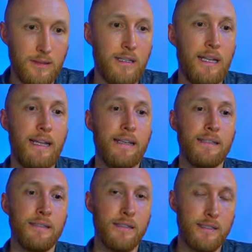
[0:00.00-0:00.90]

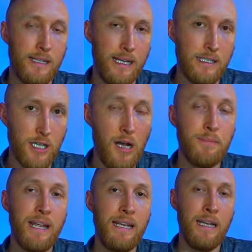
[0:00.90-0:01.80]
is the stage
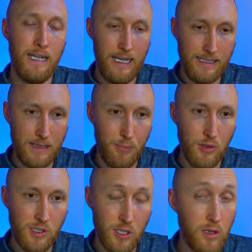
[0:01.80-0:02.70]
updated and is it
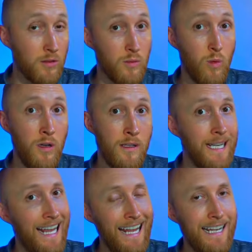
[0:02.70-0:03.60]
pushed to close one,
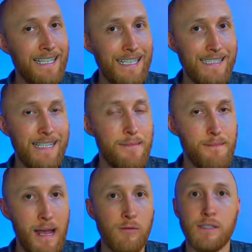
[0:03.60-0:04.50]
and is the
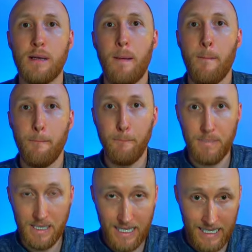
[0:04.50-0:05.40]
amount
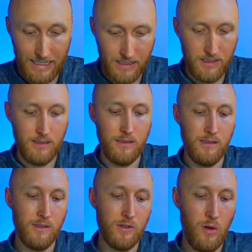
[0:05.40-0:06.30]
blank?
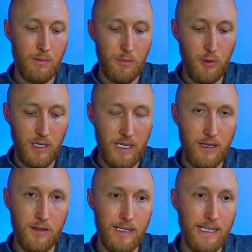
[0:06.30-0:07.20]
So I'm going to put in
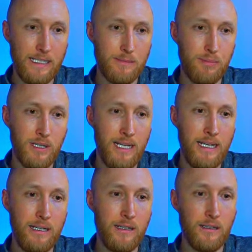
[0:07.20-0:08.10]
here is
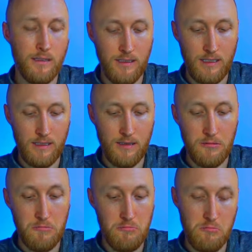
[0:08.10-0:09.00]
blank
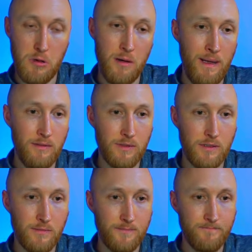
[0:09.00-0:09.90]

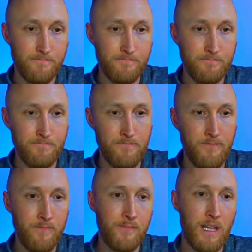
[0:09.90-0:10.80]
amount.
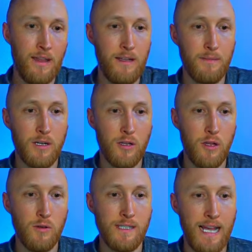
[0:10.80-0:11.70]
And then I'm going to
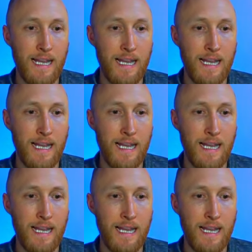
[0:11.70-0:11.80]
close that